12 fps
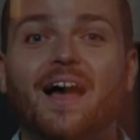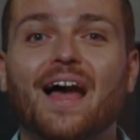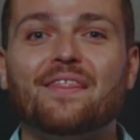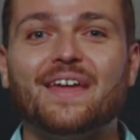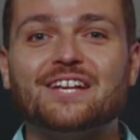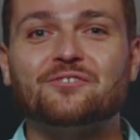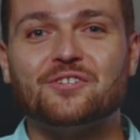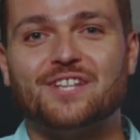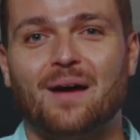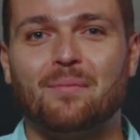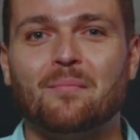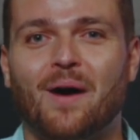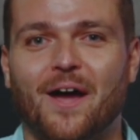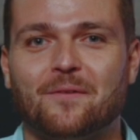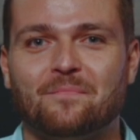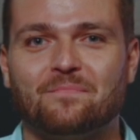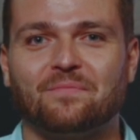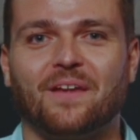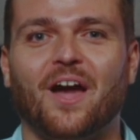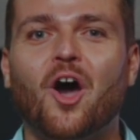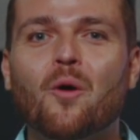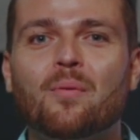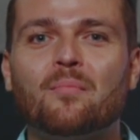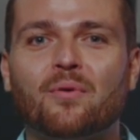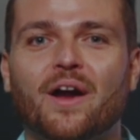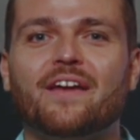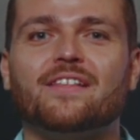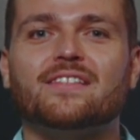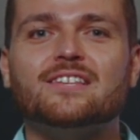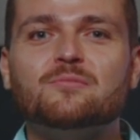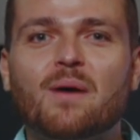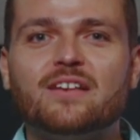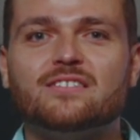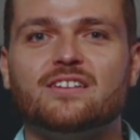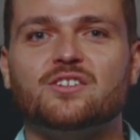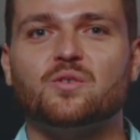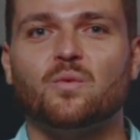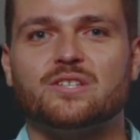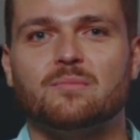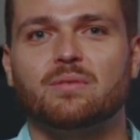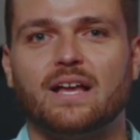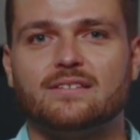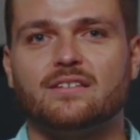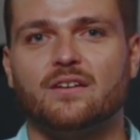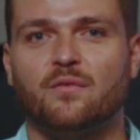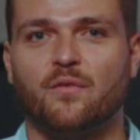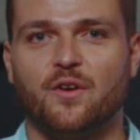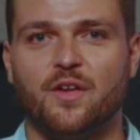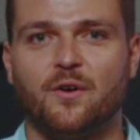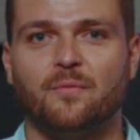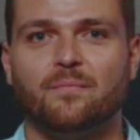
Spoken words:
Thanks for stopping by. I hope and pray that this message was a blessing for you.